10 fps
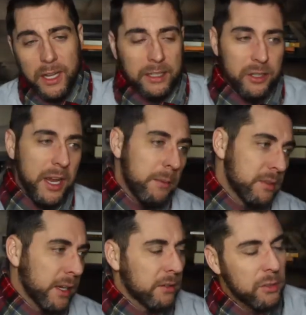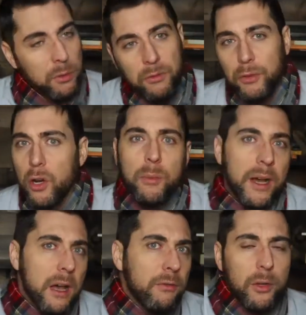like James, like to and fro
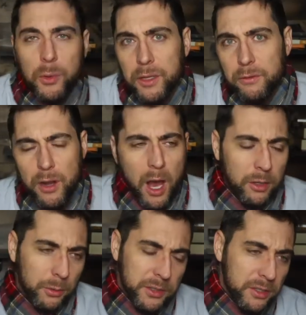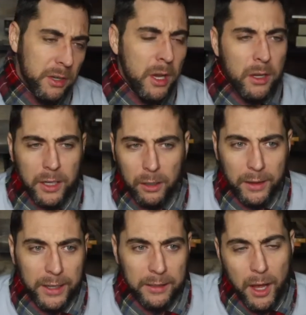by every wind of doctrine, just, you know,
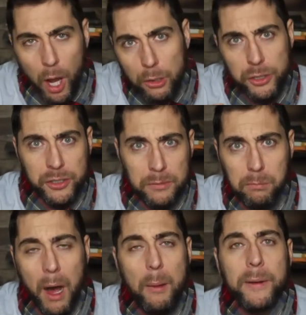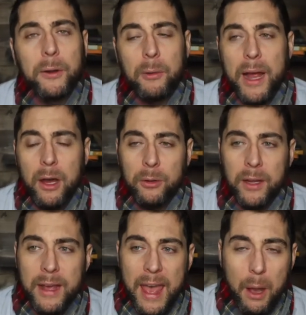like in the ocean, just bobbing around,
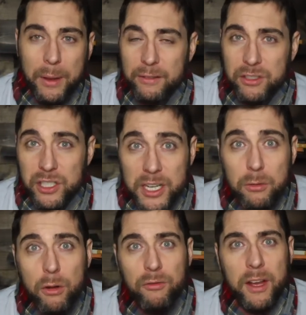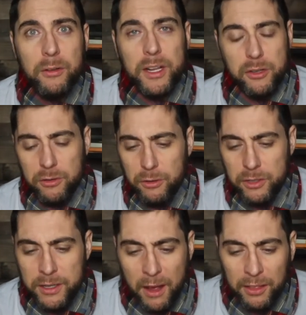and we have zero foundation. There's
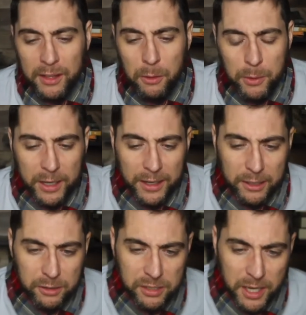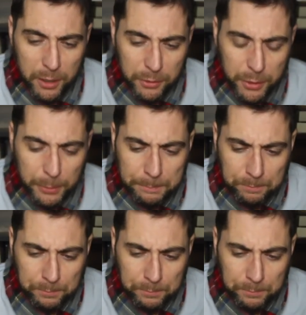nothing that we can actually say or do